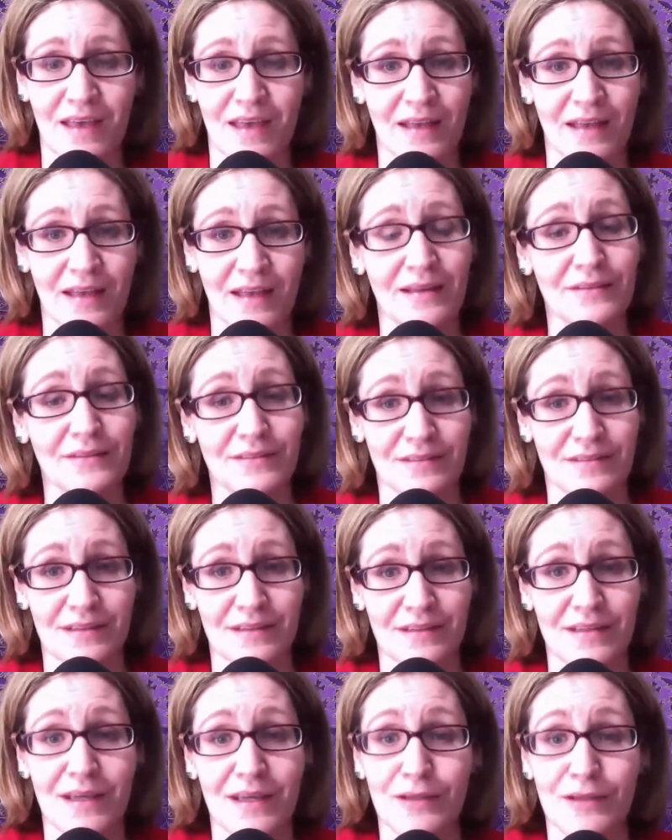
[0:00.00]

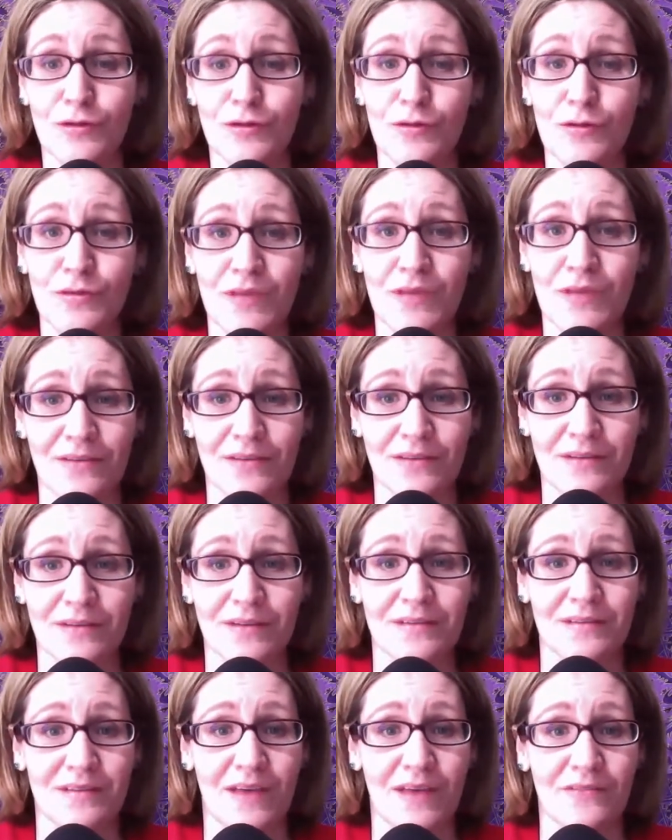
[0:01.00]
LLC in
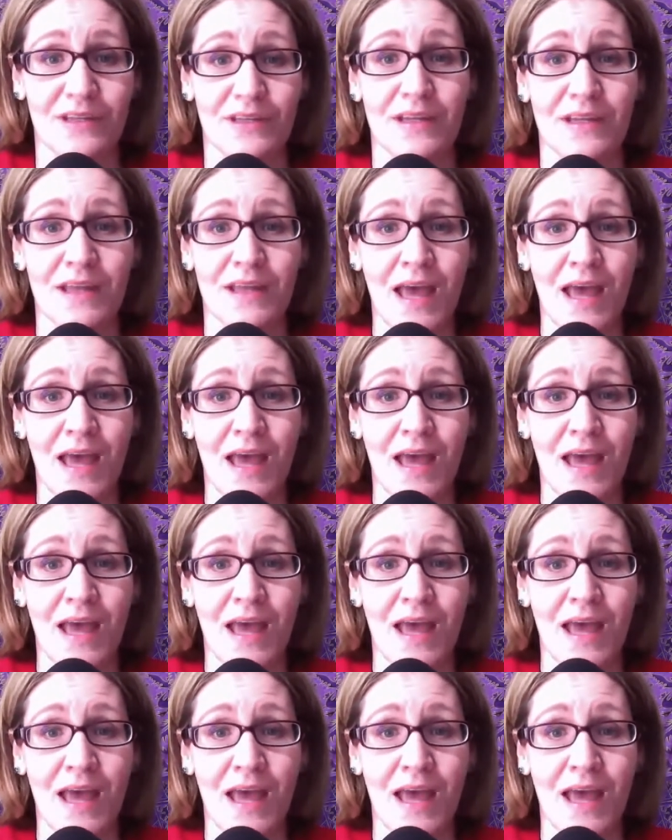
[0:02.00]
2007